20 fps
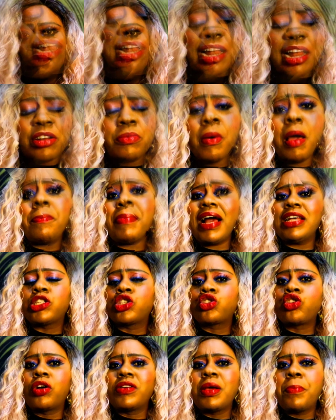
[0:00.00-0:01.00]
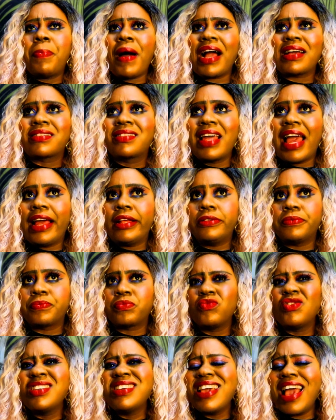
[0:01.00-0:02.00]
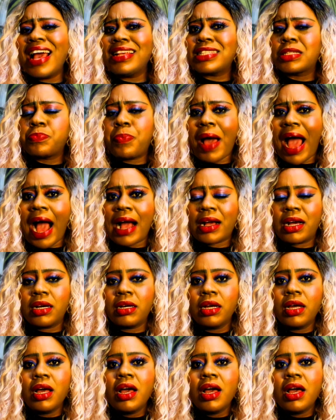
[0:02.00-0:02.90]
I remember a story back then, years back.